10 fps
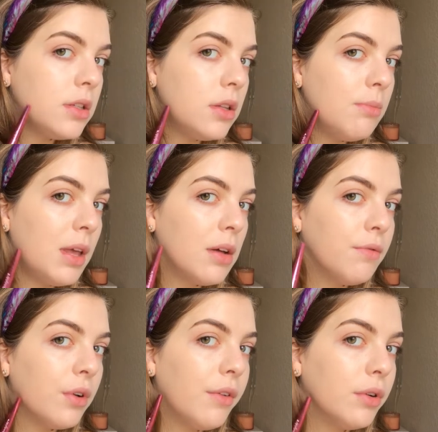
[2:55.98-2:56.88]
The Makeup
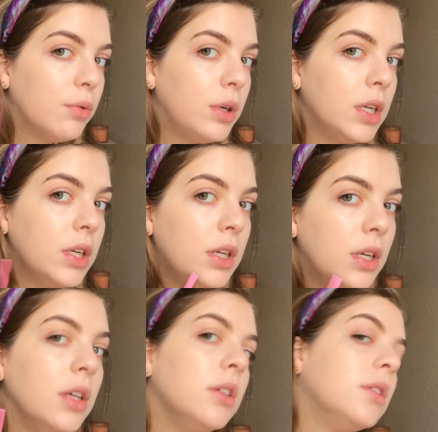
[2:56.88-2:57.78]
Forever one
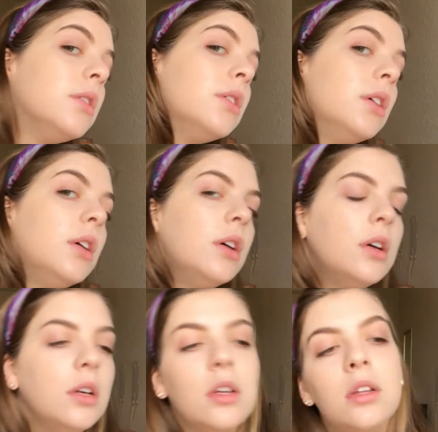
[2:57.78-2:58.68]
is,
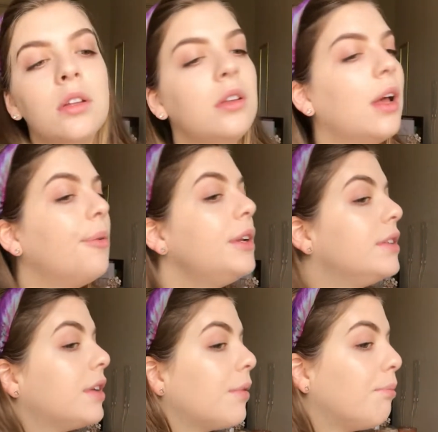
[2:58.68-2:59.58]
I
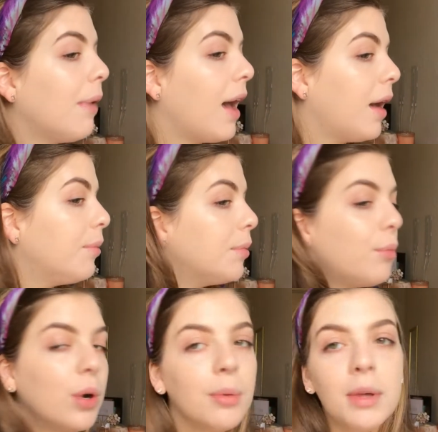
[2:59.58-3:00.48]
wouldn't say matte, but
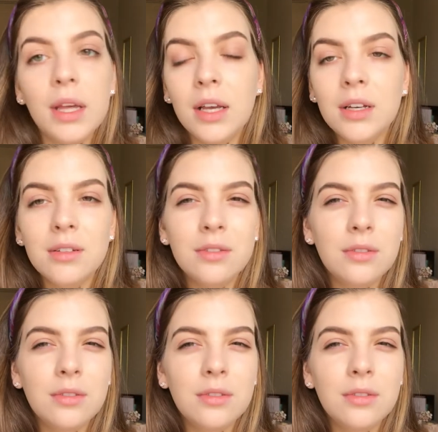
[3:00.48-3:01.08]
more like